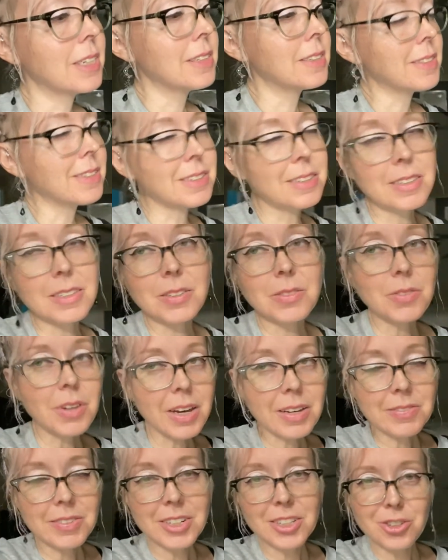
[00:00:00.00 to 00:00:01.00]
since he's
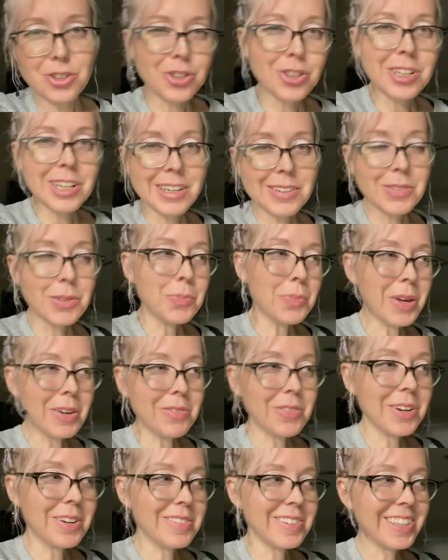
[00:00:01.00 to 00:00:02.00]
five and he shouldn't have to pay
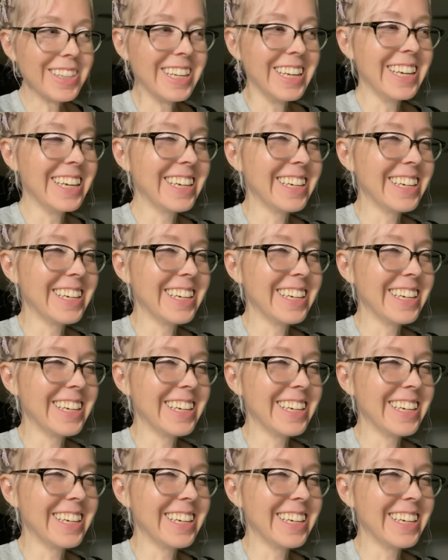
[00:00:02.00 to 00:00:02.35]
for everything.